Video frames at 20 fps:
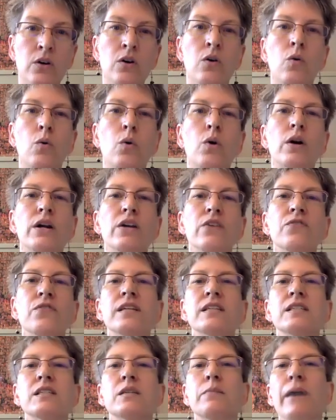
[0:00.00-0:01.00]
or if it
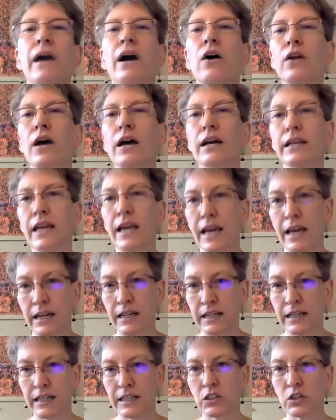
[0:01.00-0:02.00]
is about a
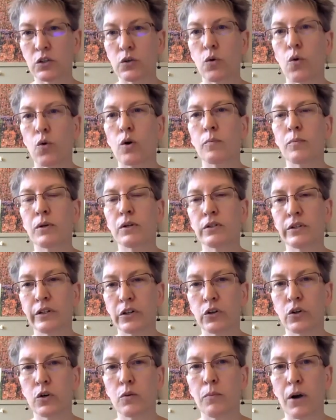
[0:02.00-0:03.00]
candidate or
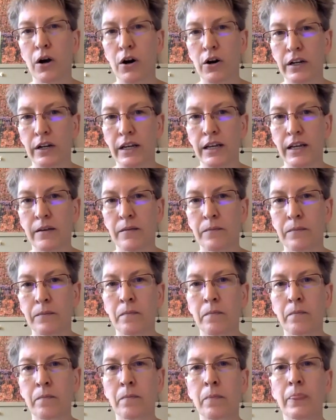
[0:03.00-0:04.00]
political party.
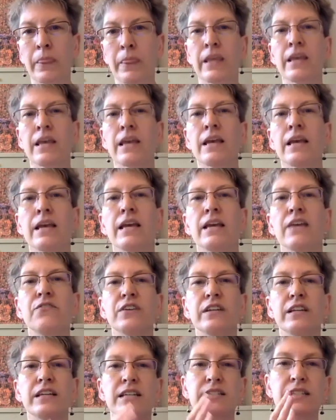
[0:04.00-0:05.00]
If
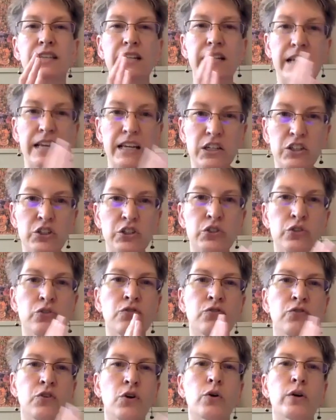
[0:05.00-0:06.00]
it is an issue
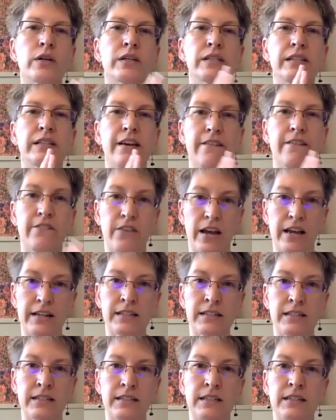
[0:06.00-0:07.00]
focused
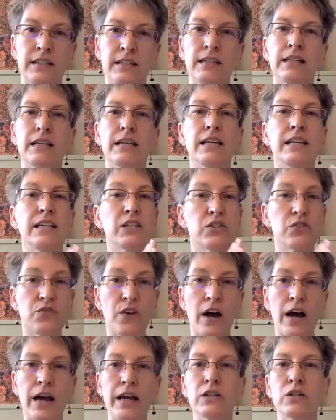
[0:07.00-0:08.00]
event, it is
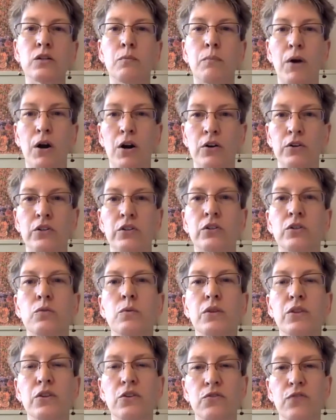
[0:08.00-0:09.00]
fine to partner
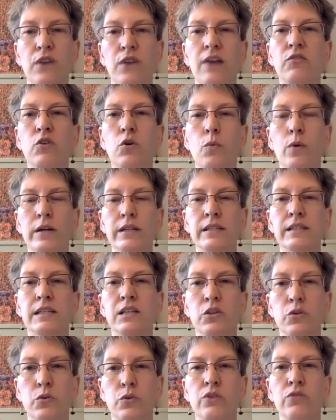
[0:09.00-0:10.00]
with a
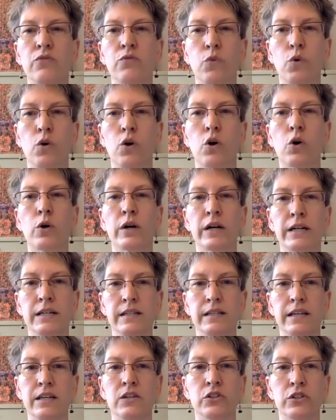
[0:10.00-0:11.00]
501c34
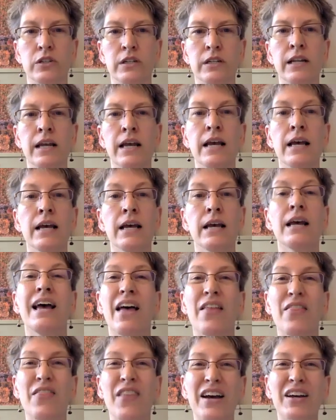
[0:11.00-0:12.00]
organization,
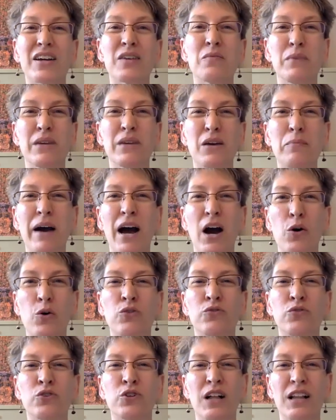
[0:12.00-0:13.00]
and that can be a
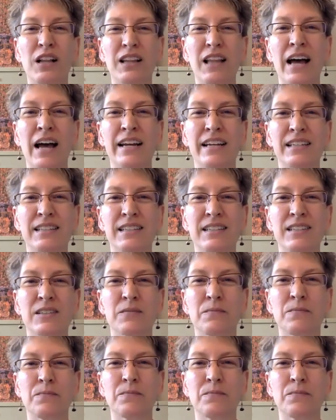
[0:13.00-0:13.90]
powerful alliance